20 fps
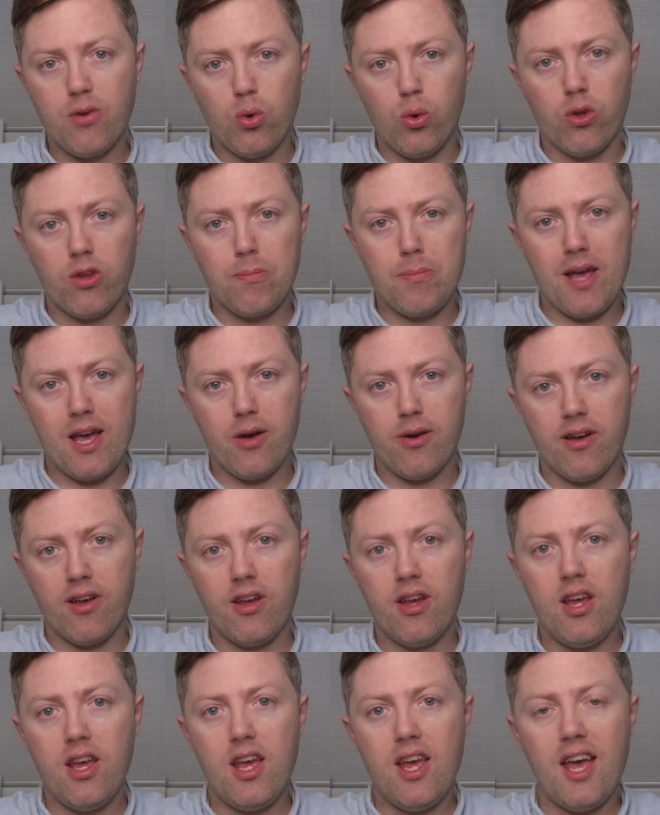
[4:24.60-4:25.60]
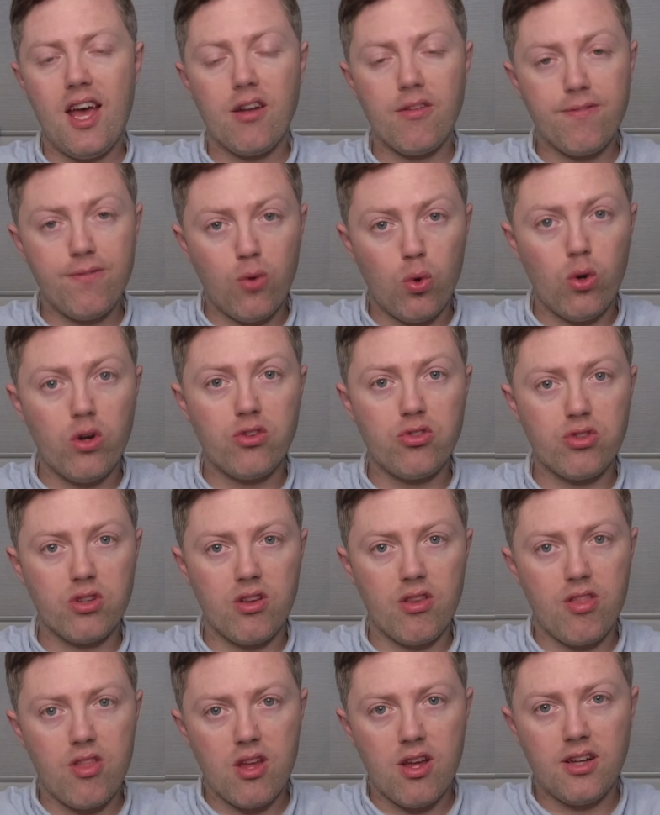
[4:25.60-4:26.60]
horsepower and
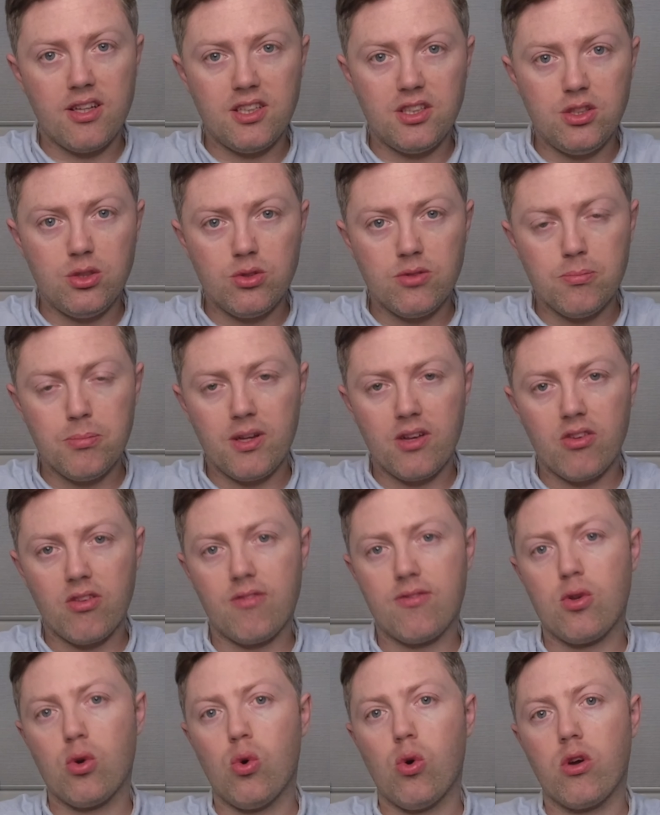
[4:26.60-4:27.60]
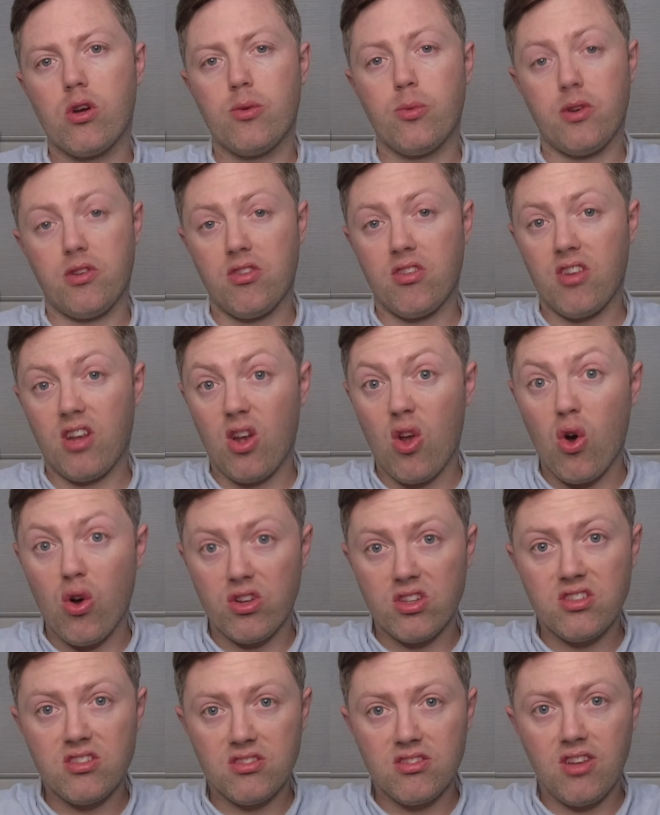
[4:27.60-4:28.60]
430 newton meters of torque, which is a
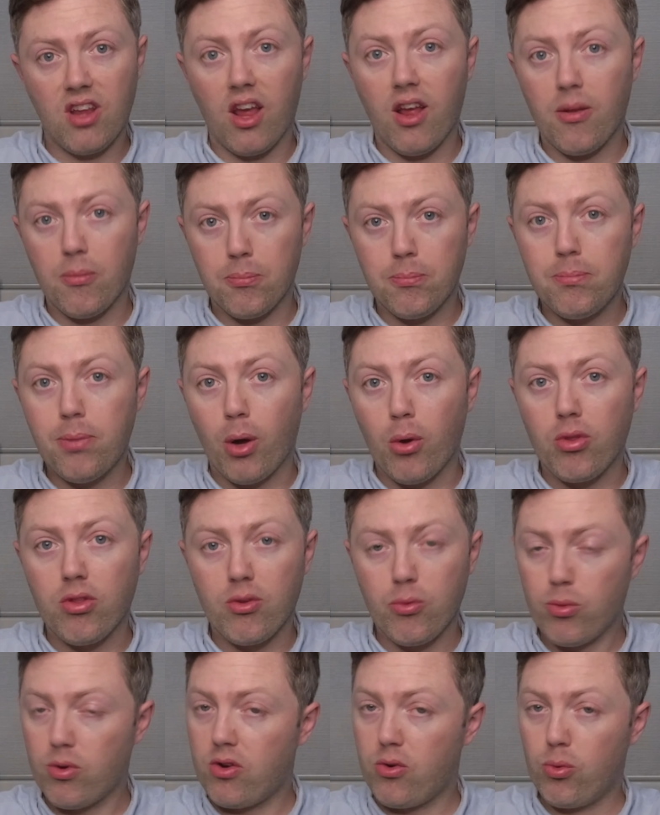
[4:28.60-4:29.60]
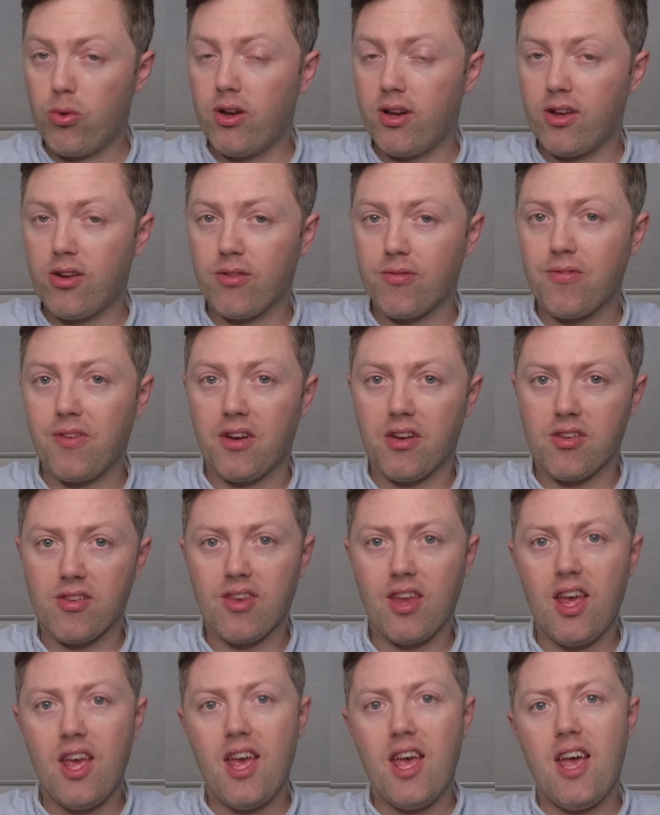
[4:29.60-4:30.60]
lot. They're both really good figures.